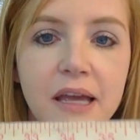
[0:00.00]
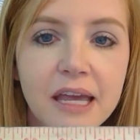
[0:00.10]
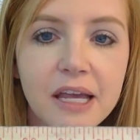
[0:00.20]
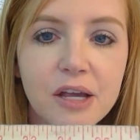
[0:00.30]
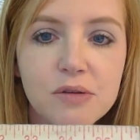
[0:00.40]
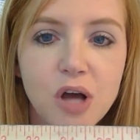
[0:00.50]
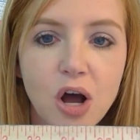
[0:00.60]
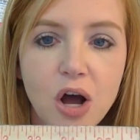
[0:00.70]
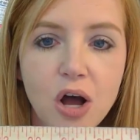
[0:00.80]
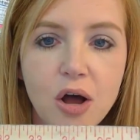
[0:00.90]
it goes
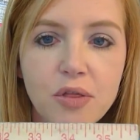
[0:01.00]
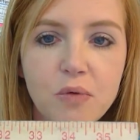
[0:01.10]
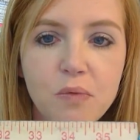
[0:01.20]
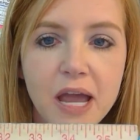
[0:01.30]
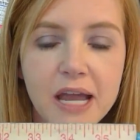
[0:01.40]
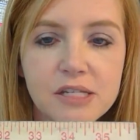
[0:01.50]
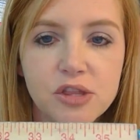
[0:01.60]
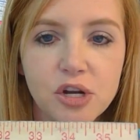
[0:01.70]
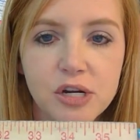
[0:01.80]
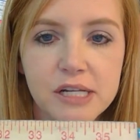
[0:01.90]
all the way to
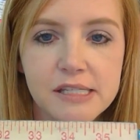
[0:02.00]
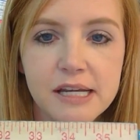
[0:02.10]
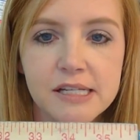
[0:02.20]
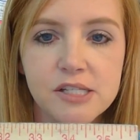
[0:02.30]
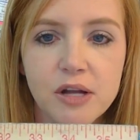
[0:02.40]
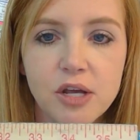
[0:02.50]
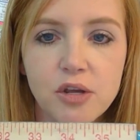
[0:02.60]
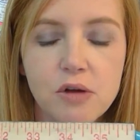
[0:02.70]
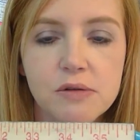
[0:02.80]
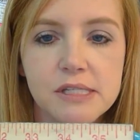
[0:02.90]
36. Now, I know you
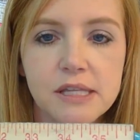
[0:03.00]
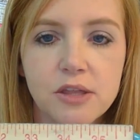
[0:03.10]
don't see the